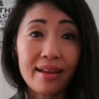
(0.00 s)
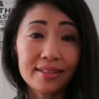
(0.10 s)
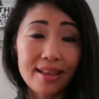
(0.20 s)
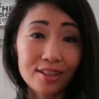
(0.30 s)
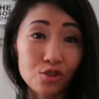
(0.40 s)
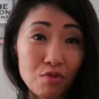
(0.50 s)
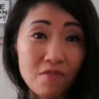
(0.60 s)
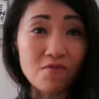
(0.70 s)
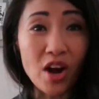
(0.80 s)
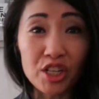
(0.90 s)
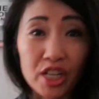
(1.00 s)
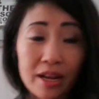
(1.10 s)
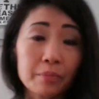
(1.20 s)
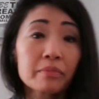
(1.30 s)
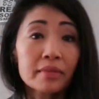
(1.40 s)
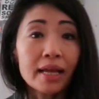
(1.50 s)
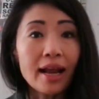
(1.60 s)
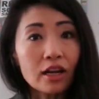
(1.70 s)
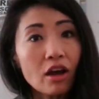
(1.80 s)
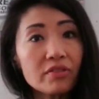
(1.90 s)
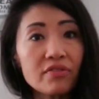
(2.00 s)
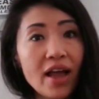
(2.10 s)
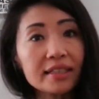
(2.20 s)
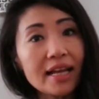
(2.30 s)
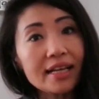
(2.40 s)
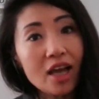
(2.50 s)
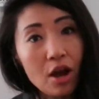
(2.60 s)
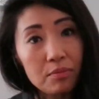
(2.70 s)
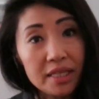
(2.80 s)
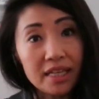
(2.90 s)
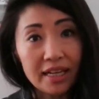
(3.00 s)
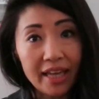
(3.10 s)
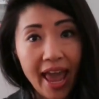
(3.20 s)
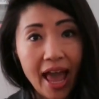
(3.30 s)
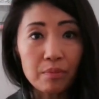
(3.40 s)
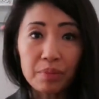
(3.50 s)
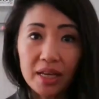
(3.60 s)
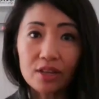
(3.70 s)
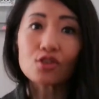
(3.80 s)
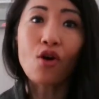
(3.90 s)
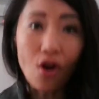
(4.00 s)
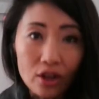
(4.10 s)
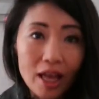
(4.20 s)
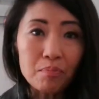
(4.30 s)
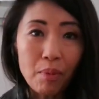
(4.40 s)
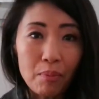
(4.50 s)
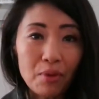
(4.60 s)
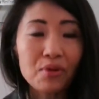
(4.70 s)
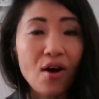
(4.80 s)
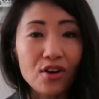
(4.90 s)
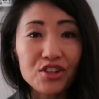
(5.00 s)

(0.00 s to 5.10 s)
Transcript: and it's refreshing. And I love the fact that it comes in a can because all those bubbles